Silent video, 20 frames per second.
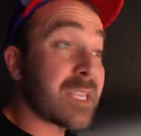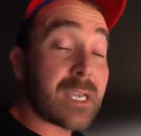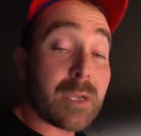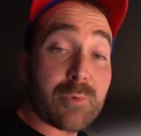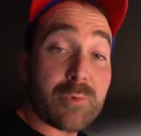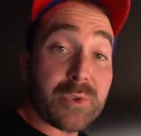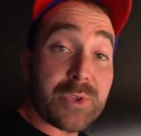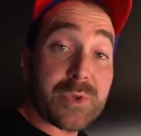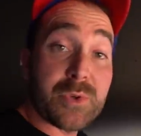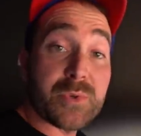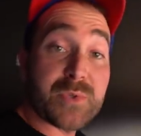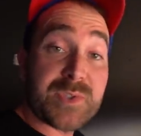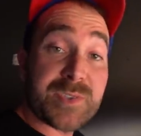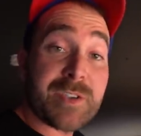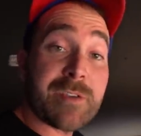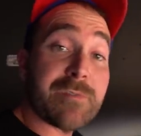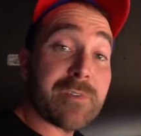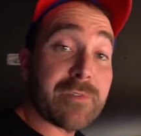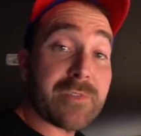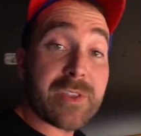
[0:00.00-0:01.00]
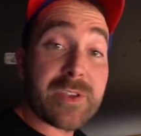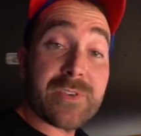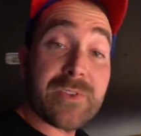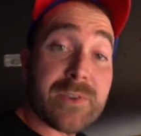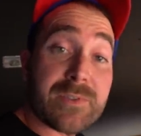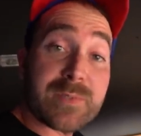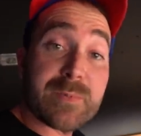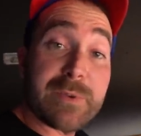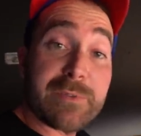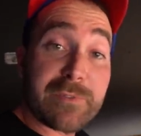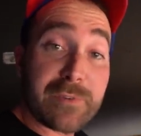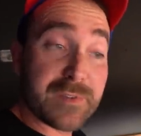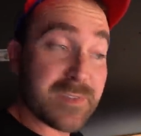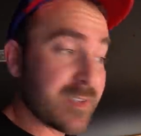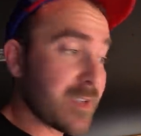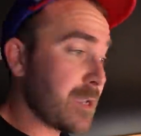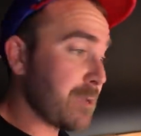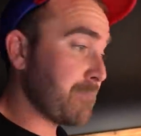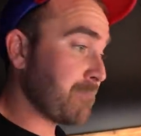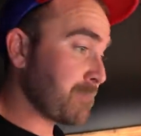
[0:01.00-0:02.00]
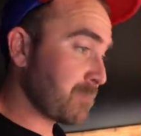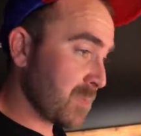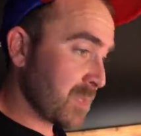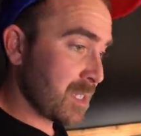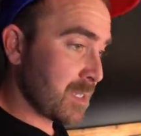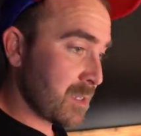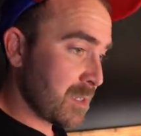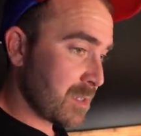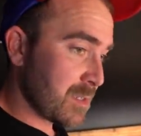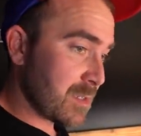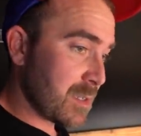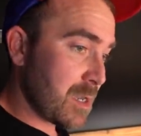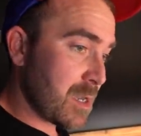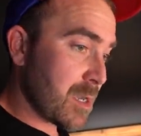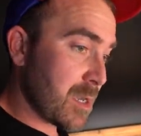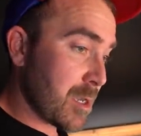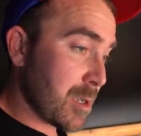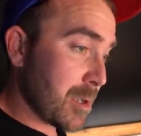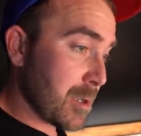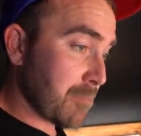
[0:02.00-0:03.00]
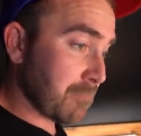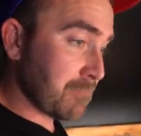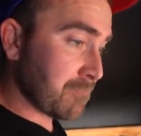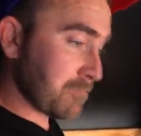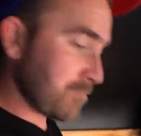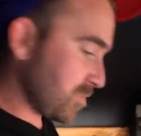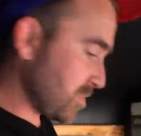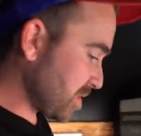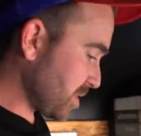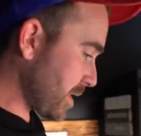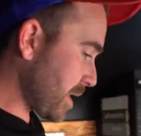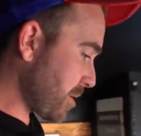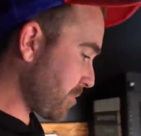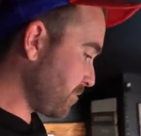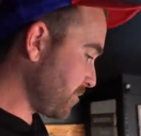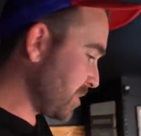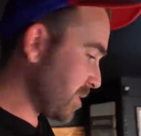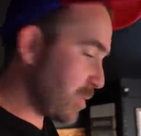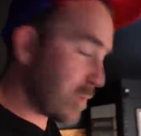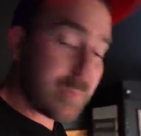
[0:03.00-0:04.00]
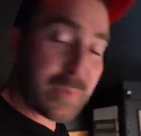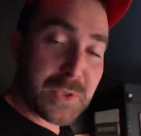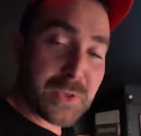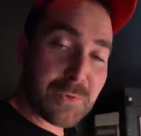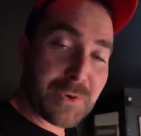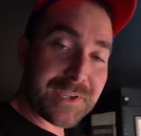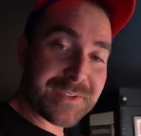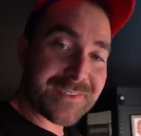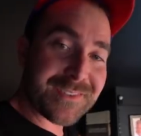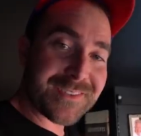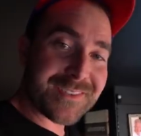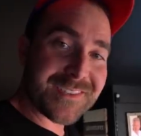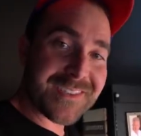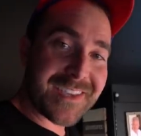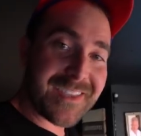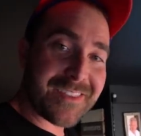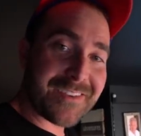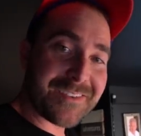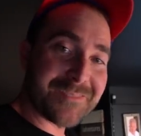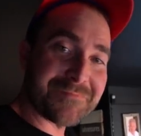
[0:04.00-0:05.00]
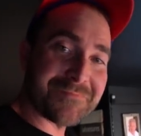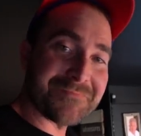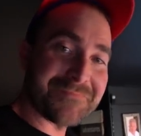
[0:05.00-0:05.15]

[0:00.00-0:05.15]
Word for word: We got really cool stuff over there. That was my first time. So yeah, I'm gonna put the rest of this together.